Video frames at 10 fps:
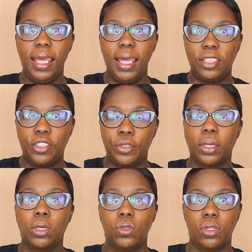it
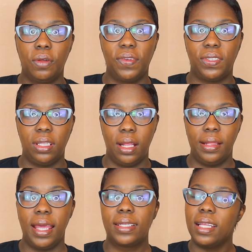trickles over to the
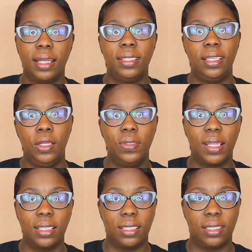next and continues
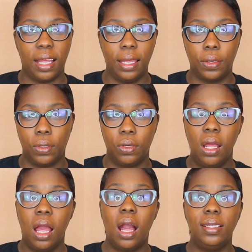as a cycle
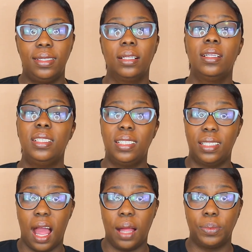until it
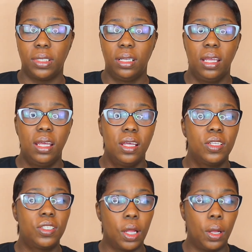stopped.
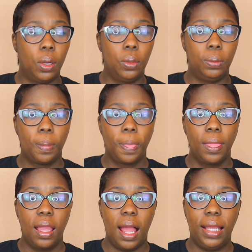So
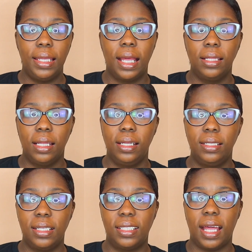
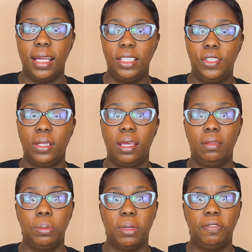Iyanla decided to give
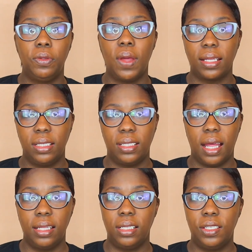them a few
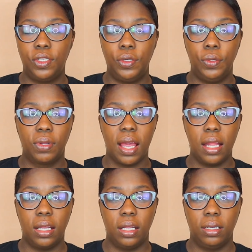exercises to
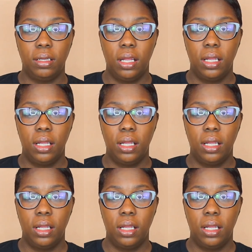kind of